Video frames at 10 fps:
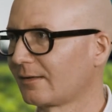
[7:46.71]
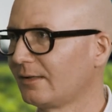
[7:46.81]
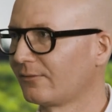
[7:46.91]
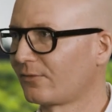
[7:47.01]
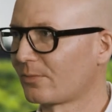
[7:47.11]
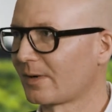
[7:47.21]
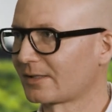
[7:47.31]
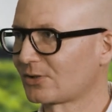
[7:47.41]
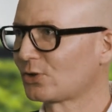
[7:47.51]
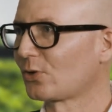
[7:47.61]
in the format
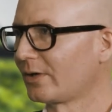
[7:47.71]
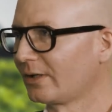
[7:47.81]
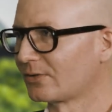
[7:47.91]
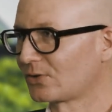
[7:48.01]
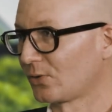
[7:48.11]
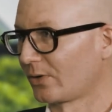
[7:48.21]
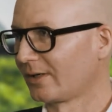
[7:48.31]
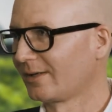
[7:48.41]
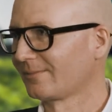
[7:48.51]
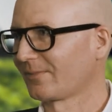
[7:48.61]
store in a store.
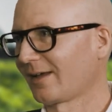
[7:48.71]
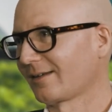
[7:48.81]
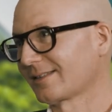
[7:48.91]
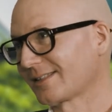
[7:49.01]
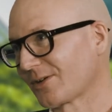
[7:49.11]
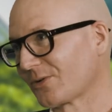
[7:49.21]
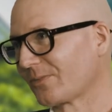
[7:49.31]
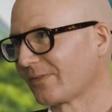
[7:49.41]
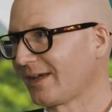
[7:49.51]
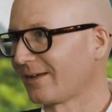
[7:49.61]
so
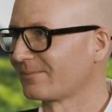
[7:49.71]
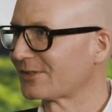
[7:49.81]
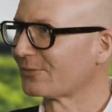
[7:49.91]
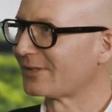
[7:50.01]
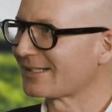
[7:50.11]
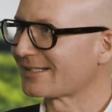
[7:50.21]
yeah, so that's